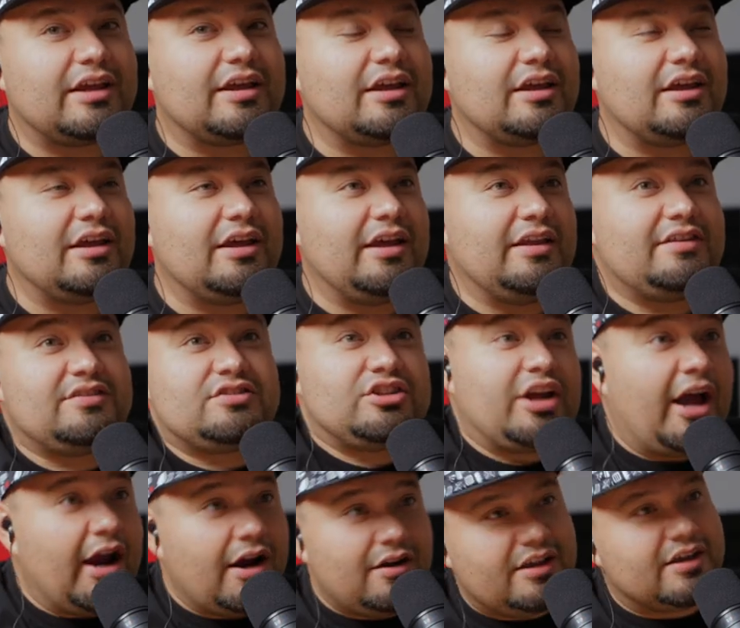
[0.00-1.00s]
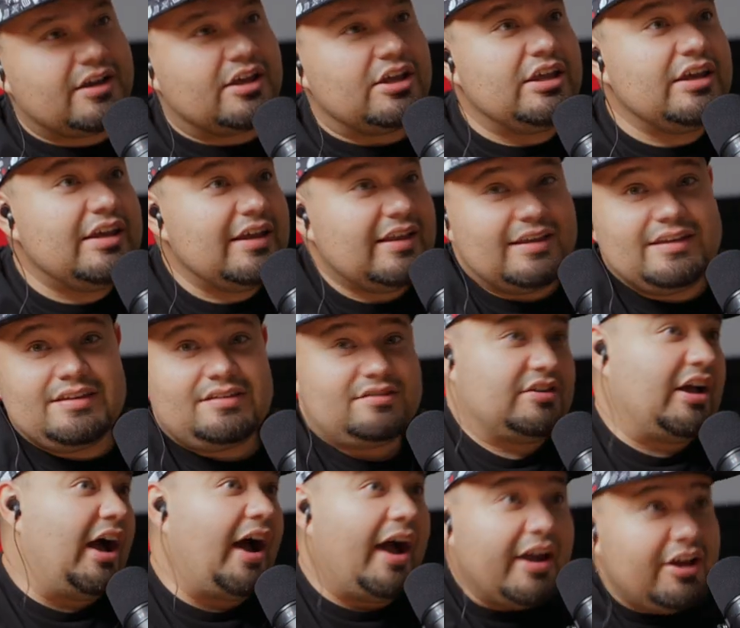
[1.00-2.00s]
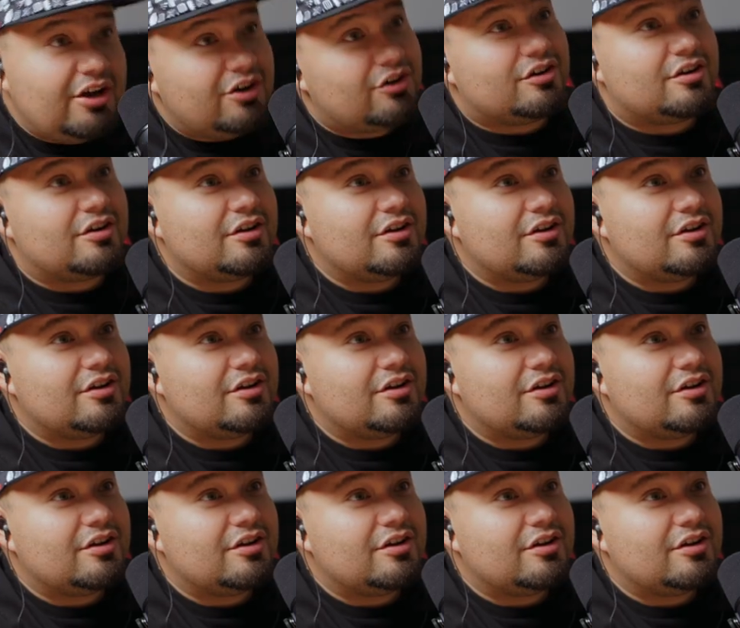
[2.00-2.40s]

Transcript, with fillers: like it's yeah. tired. Like he he's tired. You're